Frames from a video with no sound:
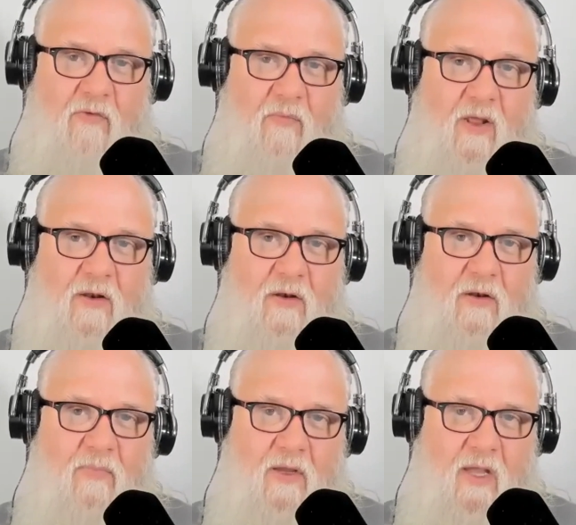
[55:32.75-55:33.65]
from
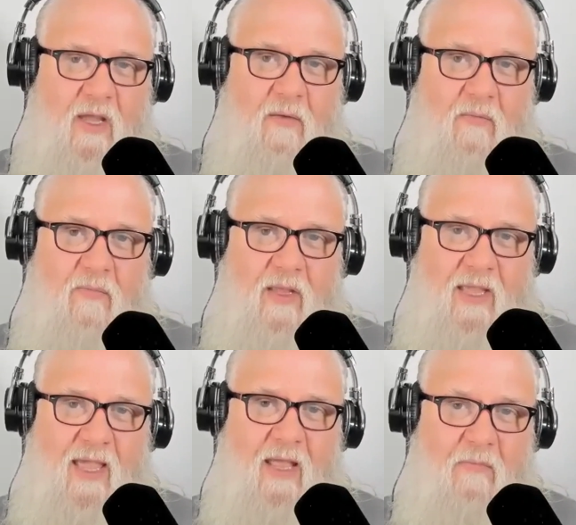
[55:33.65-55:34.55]
London
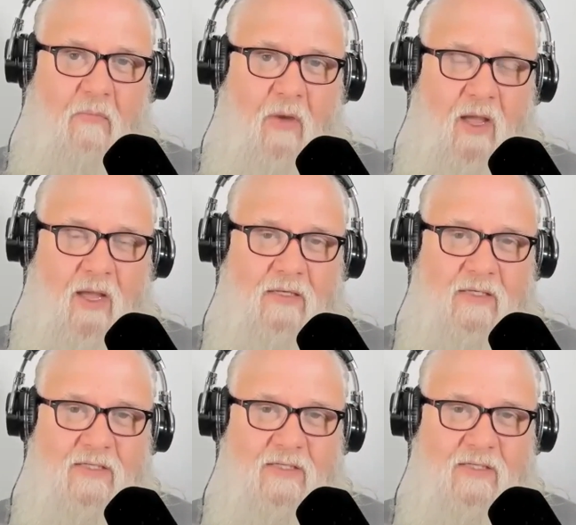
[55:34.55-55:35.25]
began my